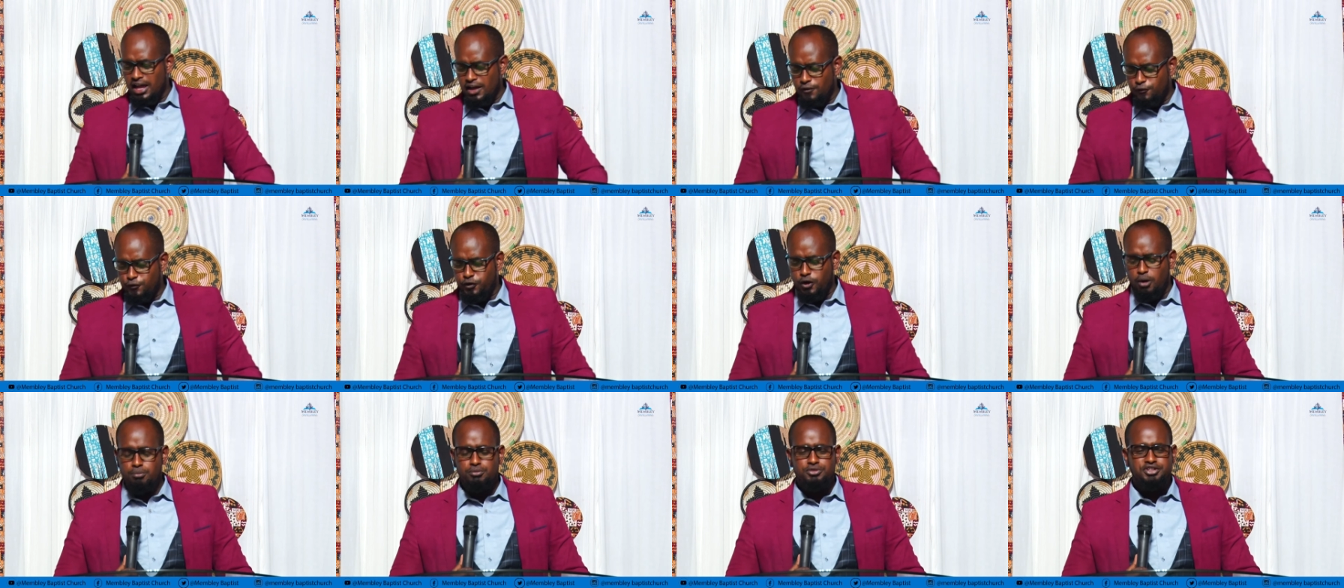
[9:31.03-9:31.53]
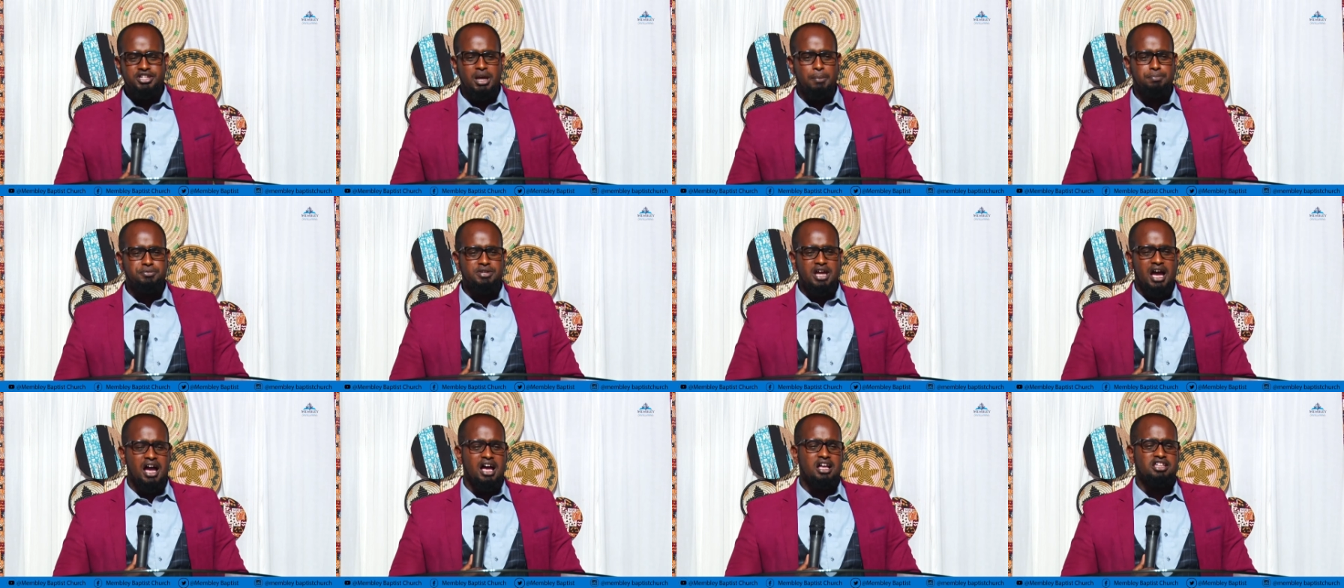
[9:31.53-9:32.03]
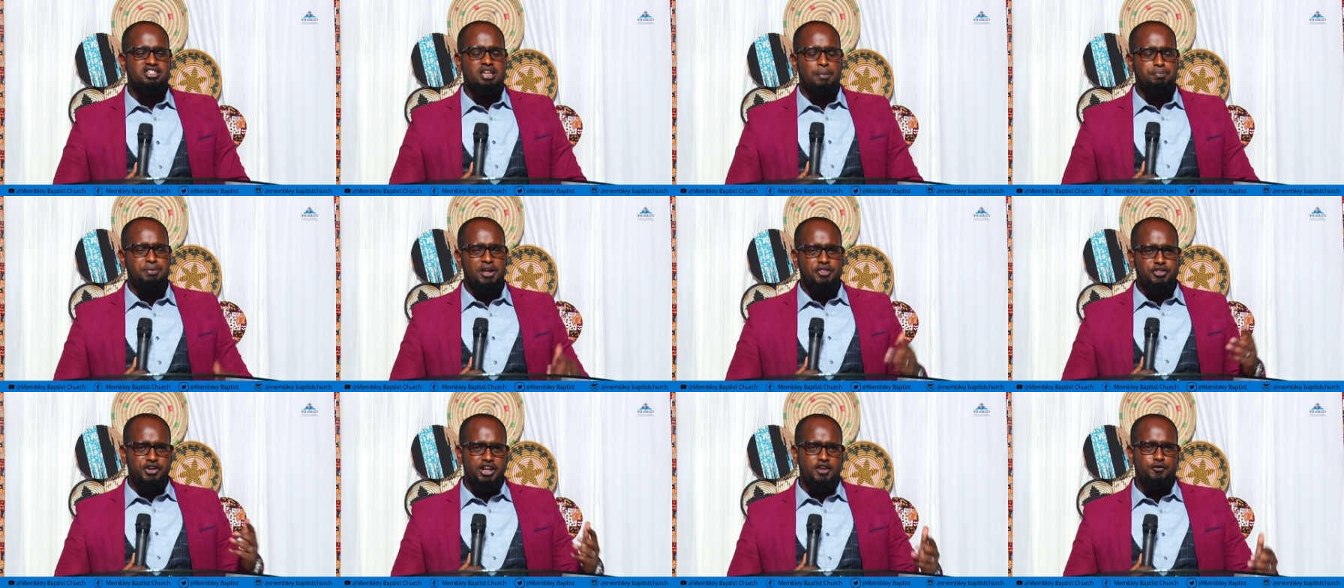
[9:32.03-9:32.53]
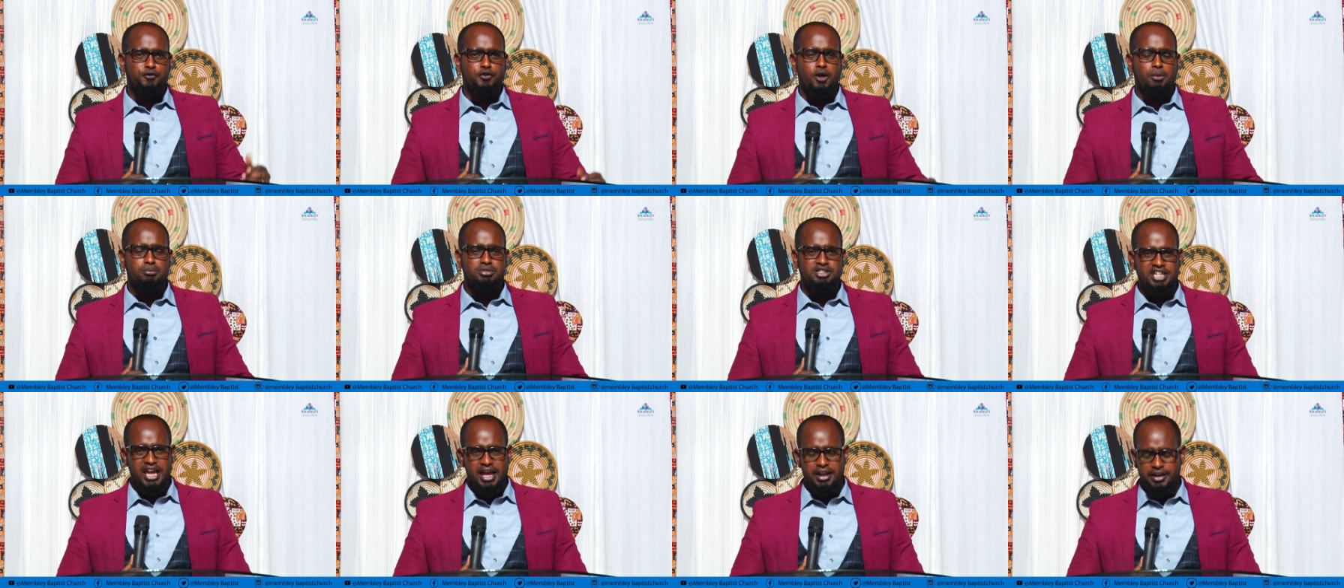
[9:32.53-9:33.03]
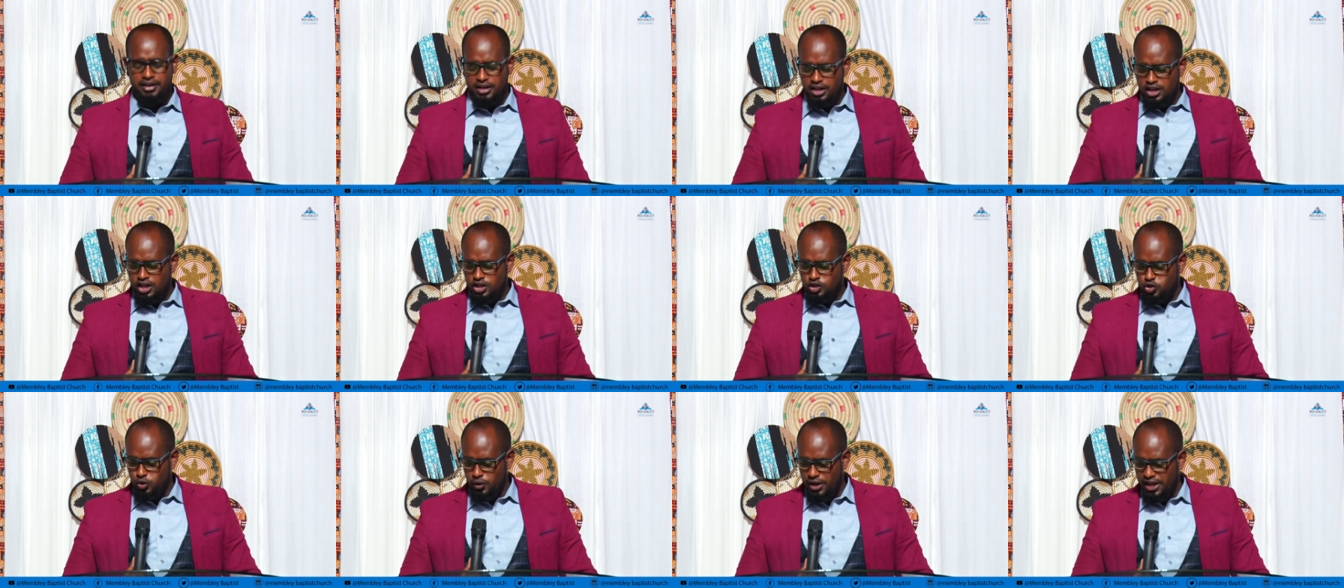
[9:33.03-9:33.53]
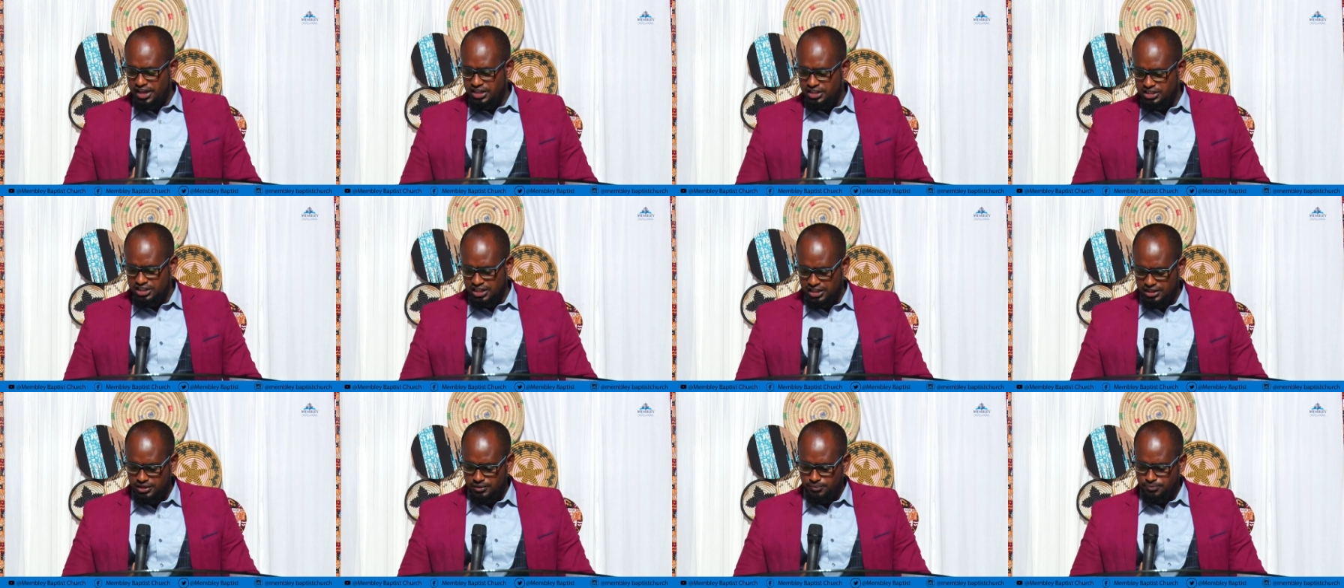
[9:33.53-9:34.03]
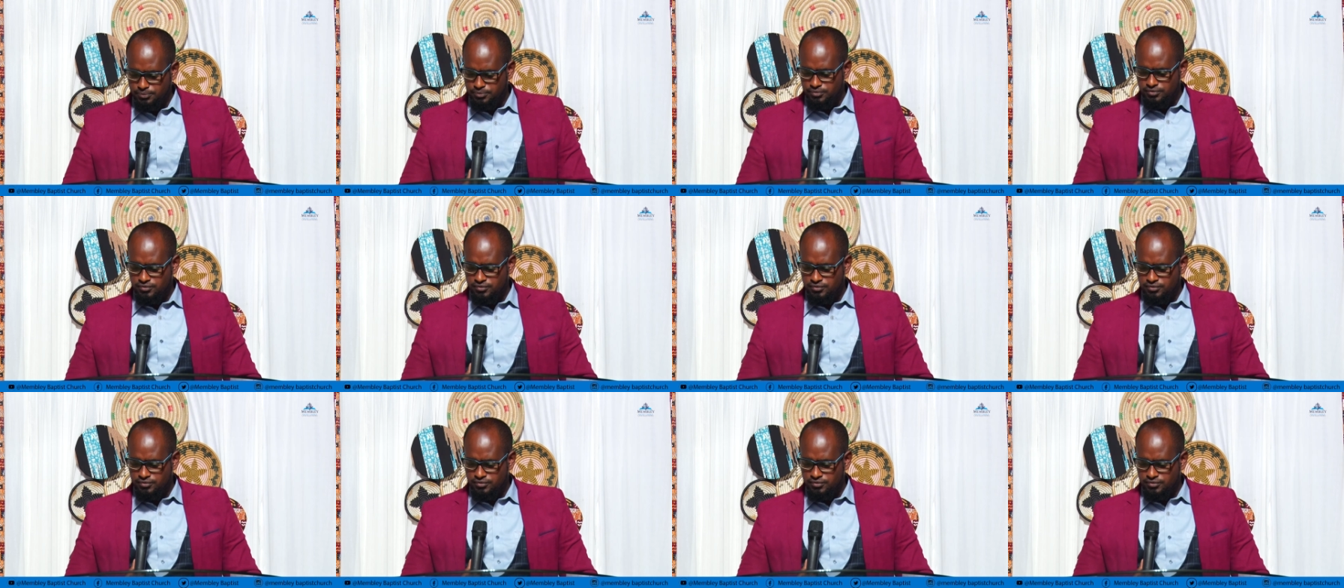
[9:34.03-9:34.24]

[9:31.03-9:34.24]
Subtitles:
from chapter 3, from 10 to 18.